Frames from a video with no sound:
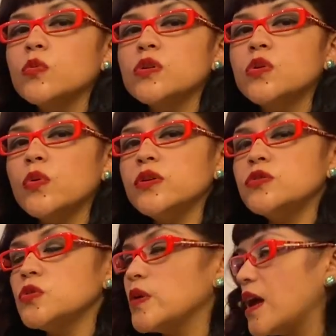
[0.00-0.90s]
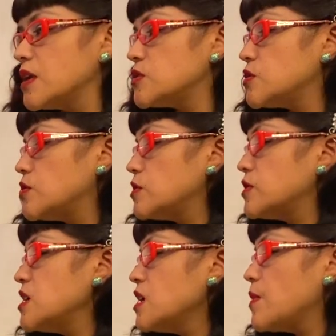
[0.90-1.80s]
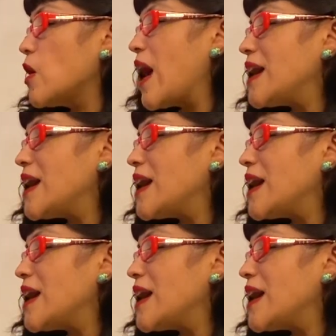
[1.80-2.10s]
we're going to think about